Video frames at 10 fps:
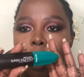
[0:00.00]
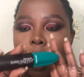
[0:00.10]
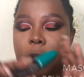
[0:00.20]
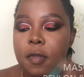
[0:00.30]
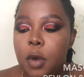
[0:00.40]

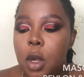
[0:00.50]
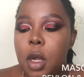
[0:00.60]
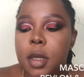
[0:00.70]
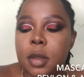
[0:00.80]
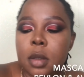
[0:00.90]

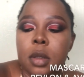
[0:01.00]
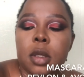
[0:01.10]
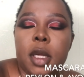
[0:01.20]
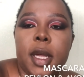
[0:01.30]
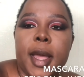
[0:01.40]
Revlon
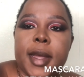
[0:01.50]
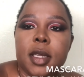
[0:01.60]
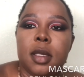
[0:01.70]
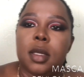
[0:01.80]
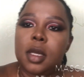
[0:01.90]

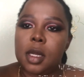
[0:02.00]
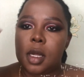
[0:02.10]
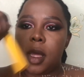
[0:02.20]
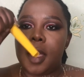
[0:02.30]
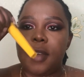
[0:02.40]
and
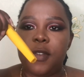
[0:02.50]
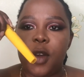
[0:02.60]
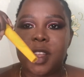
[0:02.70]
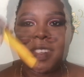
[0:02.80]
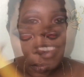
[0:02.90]
Avon.
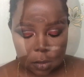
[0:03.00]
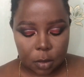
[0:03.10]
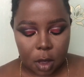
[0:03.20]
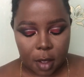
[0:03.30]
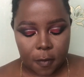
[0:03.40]

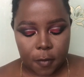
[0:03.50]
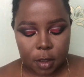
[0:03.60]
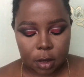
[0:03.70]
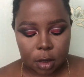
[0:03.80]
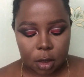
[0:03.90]
I
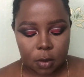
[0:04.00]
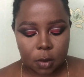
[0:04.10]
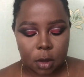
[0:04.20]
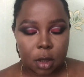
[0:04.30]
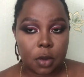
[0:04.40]
first start
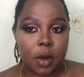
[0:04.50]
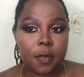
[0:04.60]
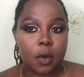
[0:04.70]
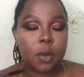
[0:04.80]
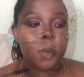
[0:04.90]
with the
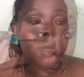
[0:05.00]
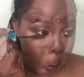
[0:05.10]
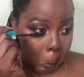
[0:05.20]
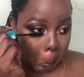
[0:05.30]
Revlon one.